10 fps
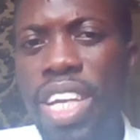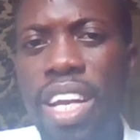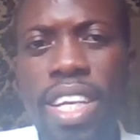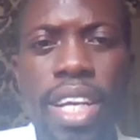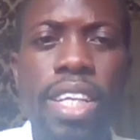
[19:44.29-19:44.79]

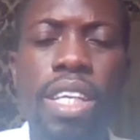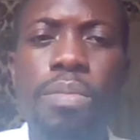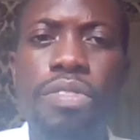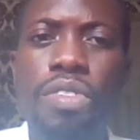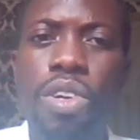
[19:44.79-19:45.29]
delicately
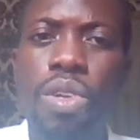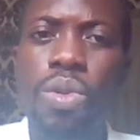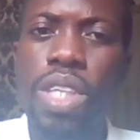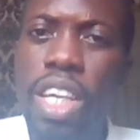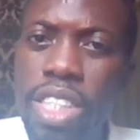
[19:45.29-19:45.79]
before
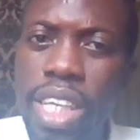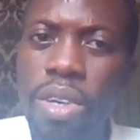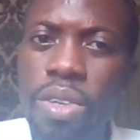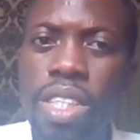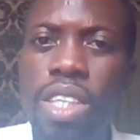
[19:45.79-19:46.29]
those
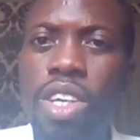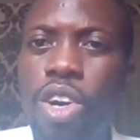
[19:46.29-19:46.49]
angels,